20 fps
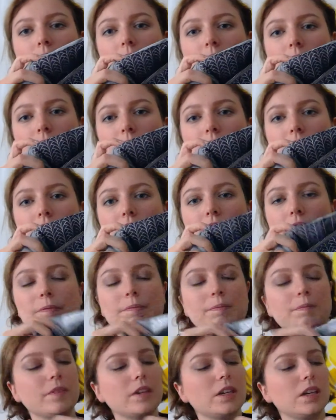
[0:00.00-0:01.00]
There.
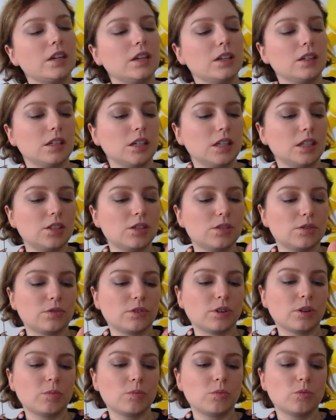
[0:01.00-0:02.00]
It's
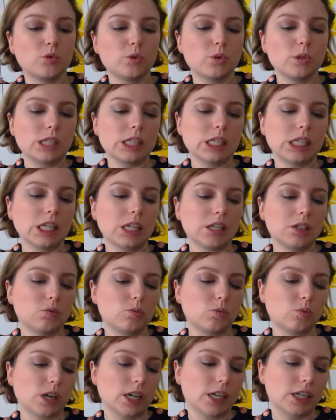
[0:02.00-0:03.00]
from Woodsy
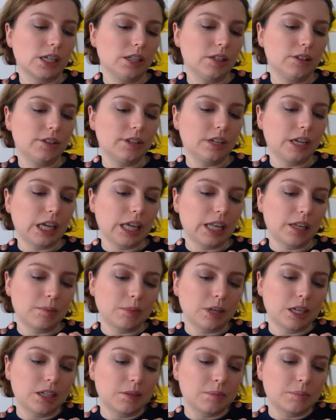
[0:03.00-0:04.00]
and Wild,
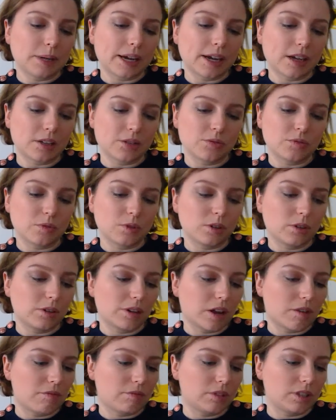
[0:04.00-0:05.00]
handmade bags for your
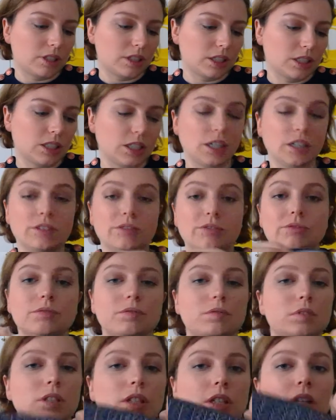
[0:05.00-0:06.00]
everyday life.
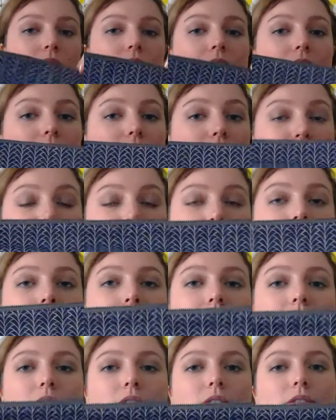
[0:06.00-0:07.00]
It's really
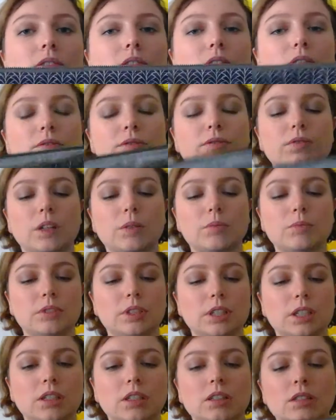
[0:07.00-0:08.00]
nice, the
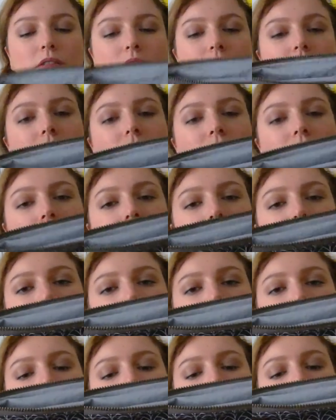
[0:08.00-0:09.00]
fabric. I
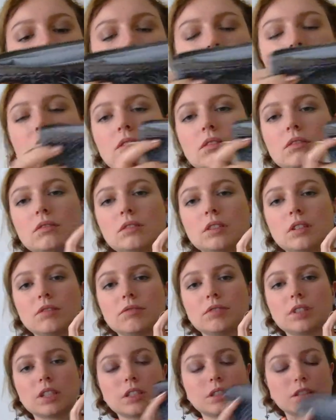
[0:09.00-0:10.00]
really find it
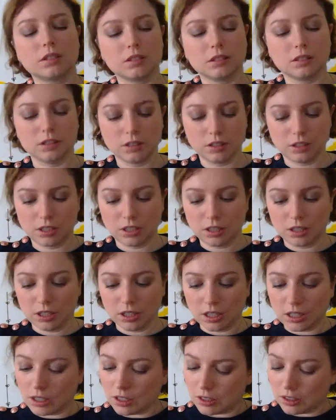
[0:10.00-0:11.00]
lovely.
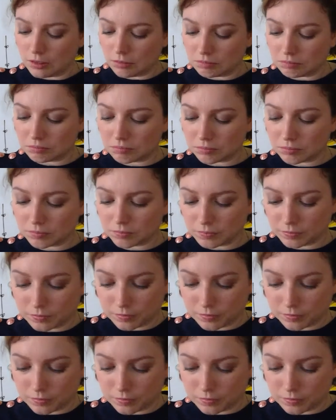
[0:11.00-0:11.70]
Mm.